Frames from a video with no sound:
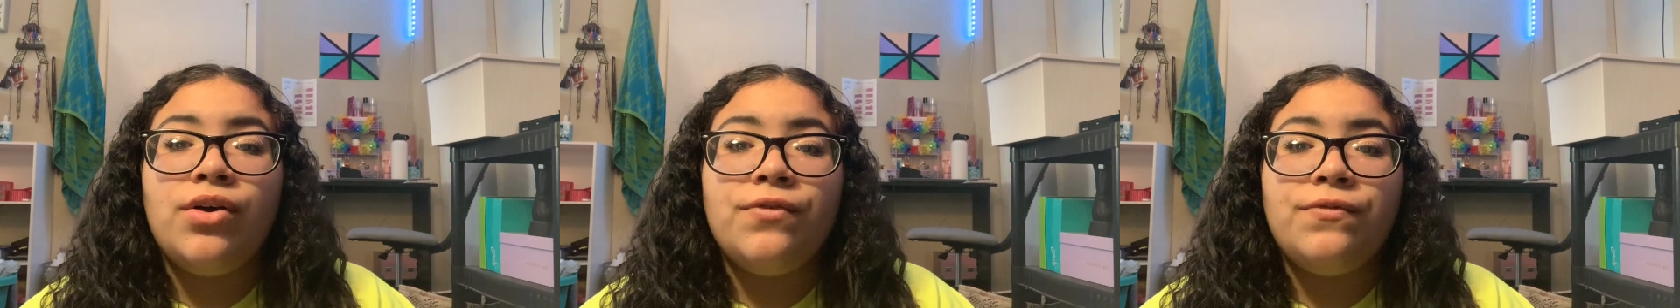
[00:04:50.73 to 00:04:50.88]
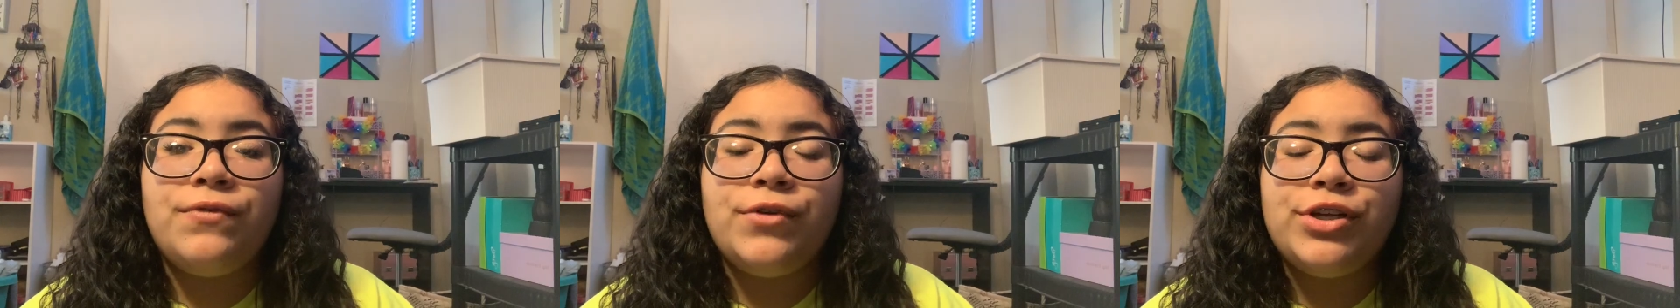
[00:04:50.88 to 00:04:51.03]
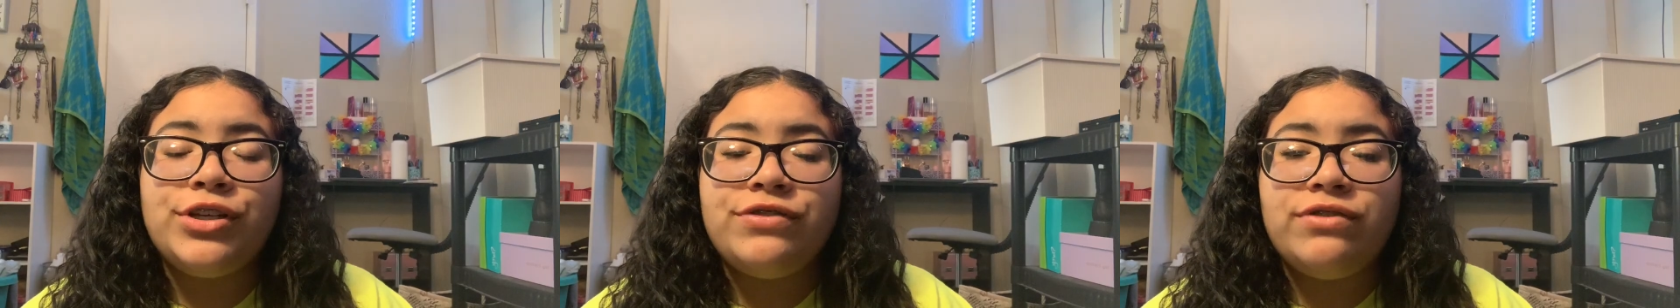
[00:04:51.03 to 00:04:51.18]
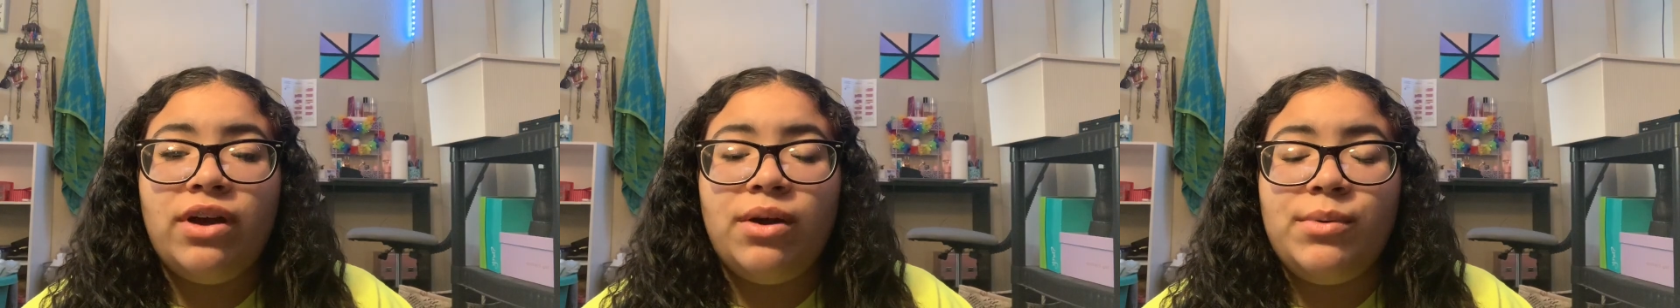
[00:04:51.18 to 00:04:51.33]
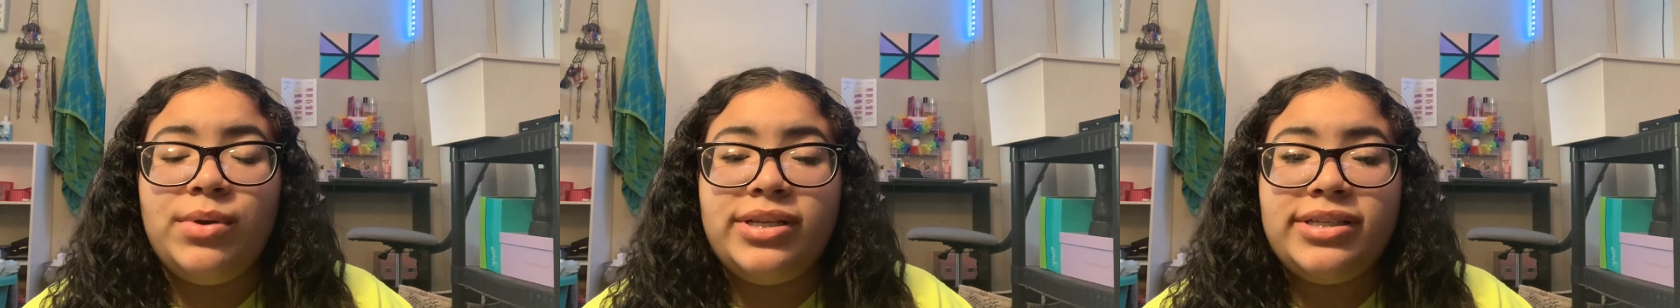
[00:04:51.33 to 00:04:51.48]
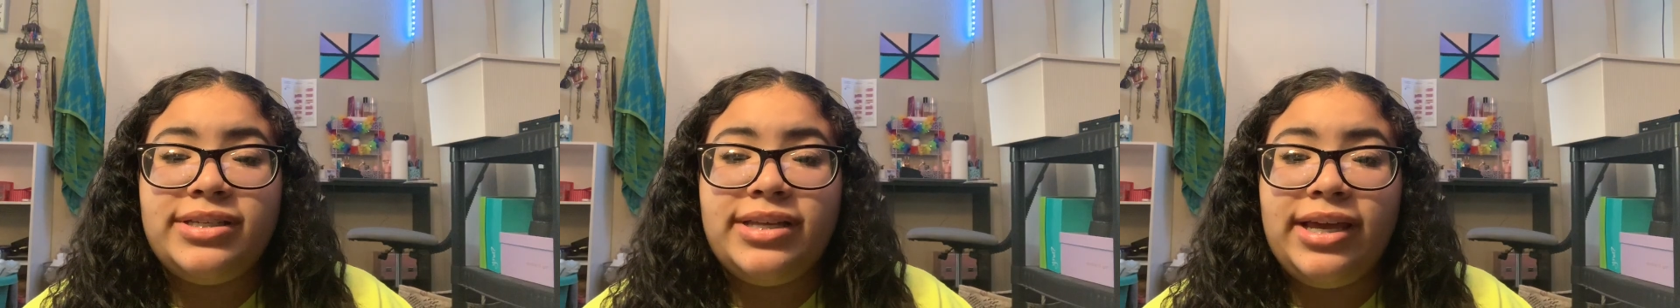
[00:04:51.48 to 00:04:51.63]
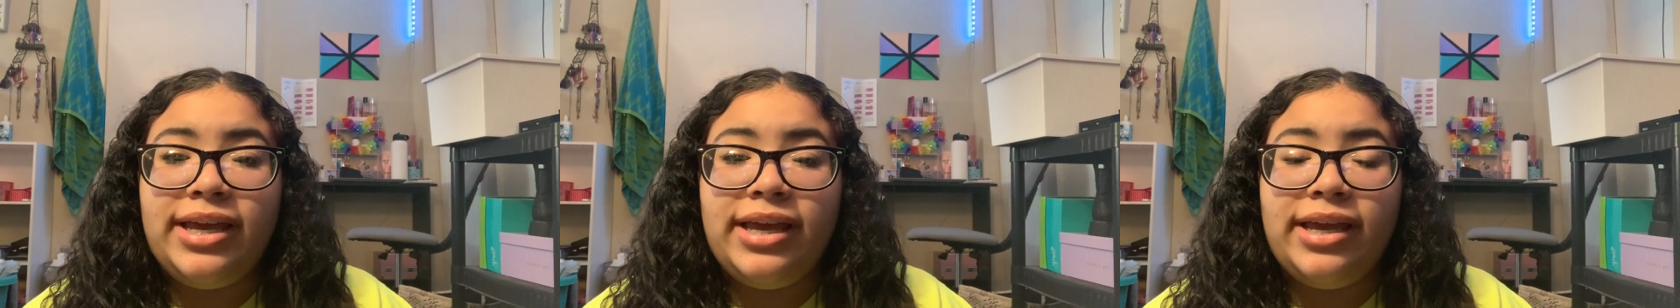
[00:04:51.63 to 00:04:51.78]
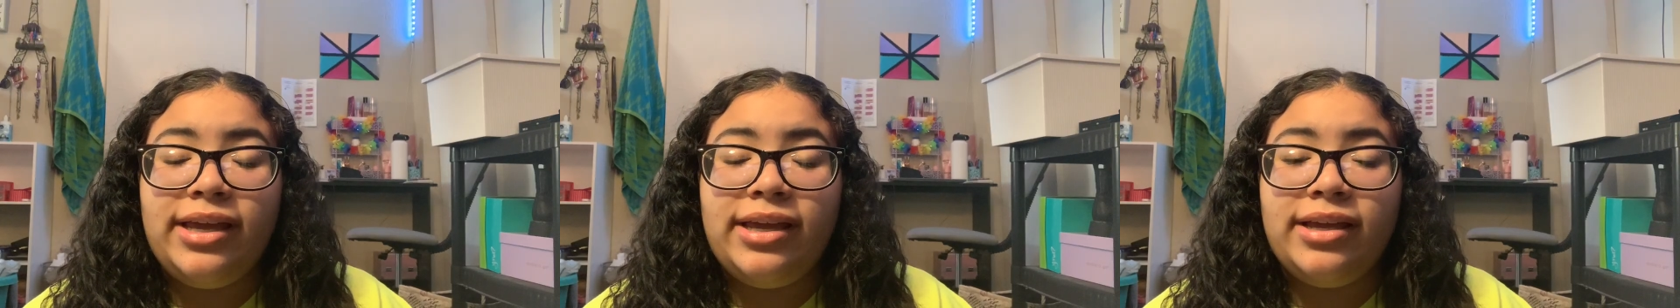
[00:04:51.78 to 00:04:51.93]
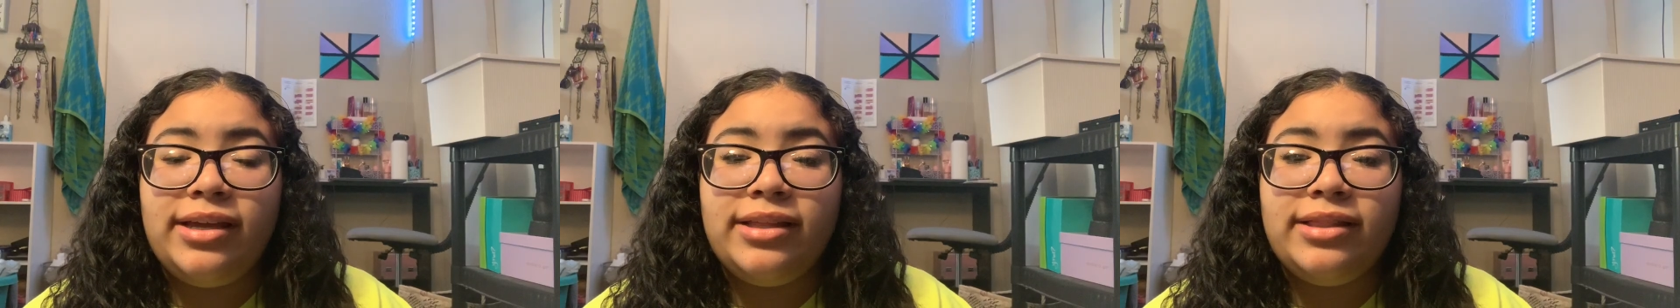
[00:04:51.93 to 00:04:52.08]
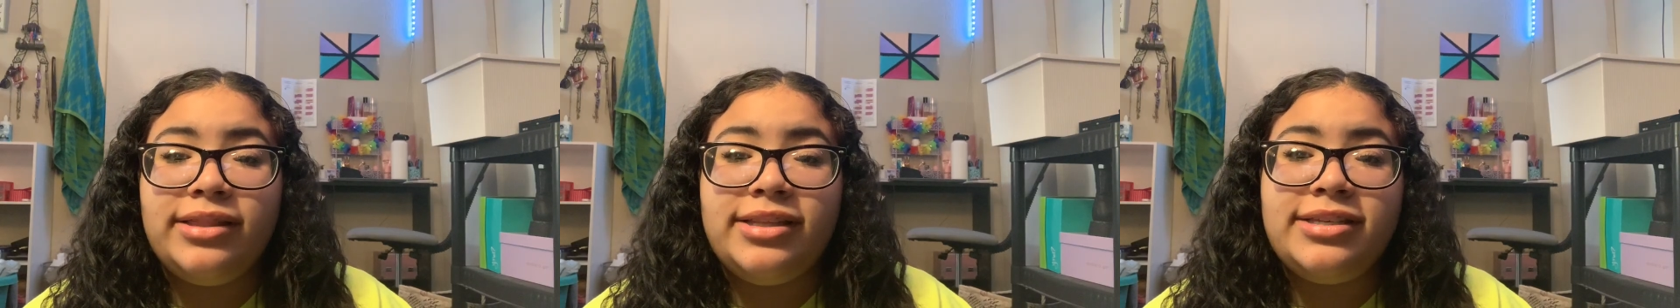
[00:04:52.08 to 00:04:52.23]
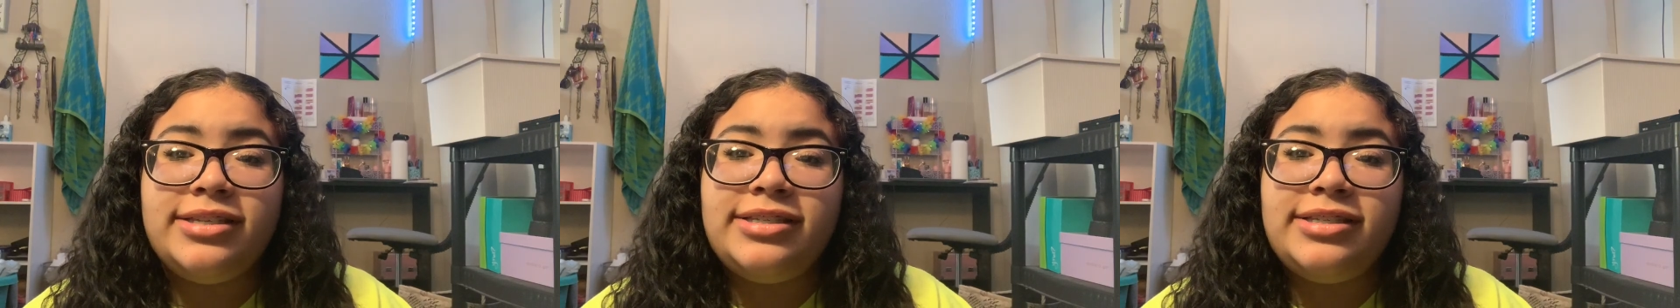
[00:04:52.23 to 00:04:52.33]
First of all, I want to say the